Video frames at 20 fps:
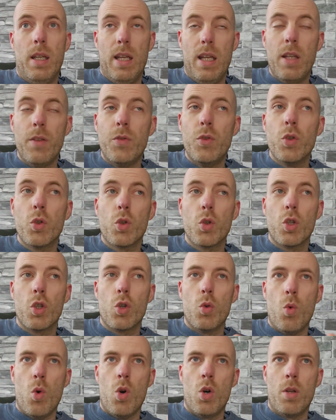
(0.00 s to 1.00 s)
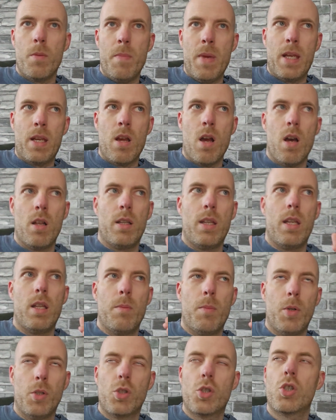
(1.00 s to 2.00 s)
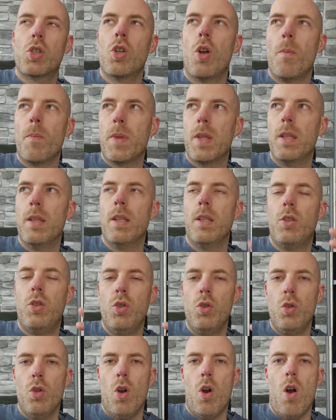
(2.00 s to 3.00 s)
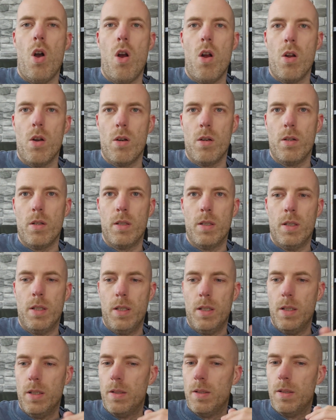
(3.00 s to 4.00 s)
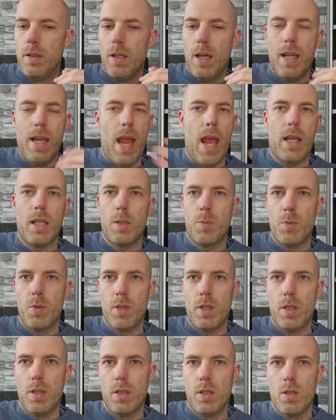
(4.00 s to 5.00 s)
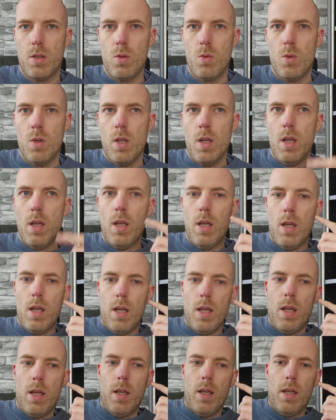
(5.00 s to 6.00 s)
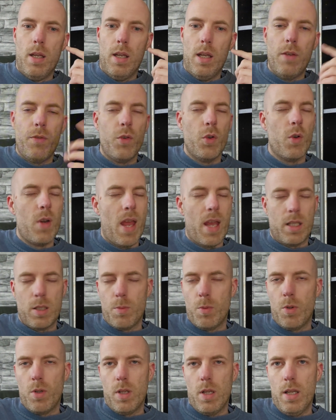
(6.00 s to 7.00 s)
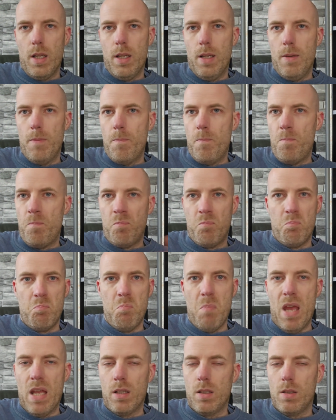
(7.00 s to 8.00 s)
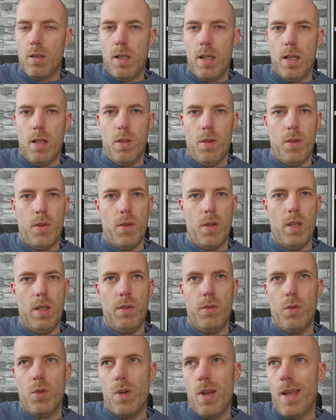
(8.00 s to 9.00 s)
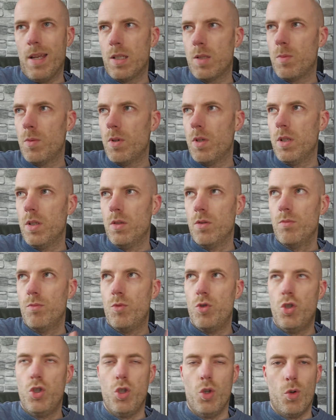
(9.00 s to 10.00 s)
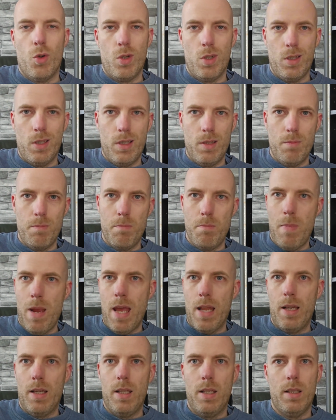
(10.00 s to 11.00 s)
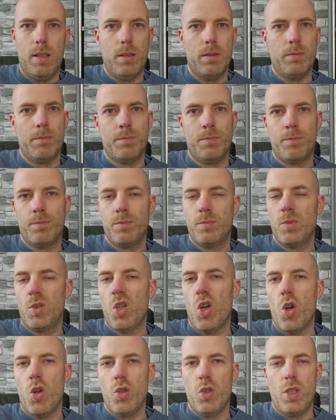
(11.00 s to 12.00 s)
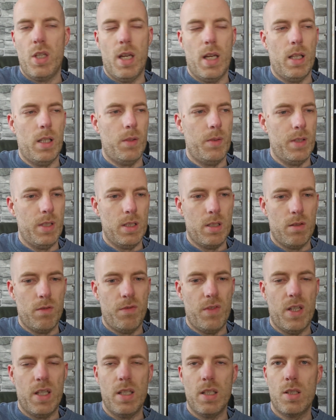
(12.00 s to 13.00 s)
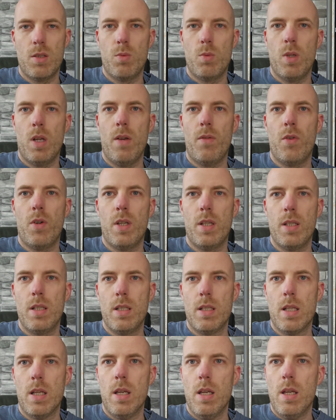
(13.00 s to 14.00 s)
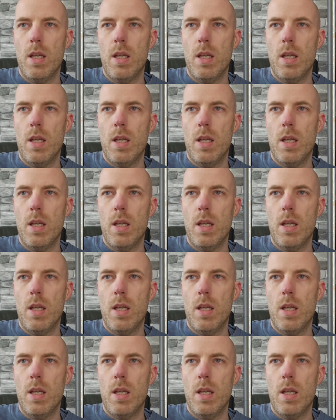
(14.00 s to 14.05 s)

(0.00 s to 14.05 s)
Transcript: If you're going to go on and make content about something that you are an expert in, so if you're an expert in mental health, if you're an expert in journaling, meditating, counting calories, fitness, whatever it is,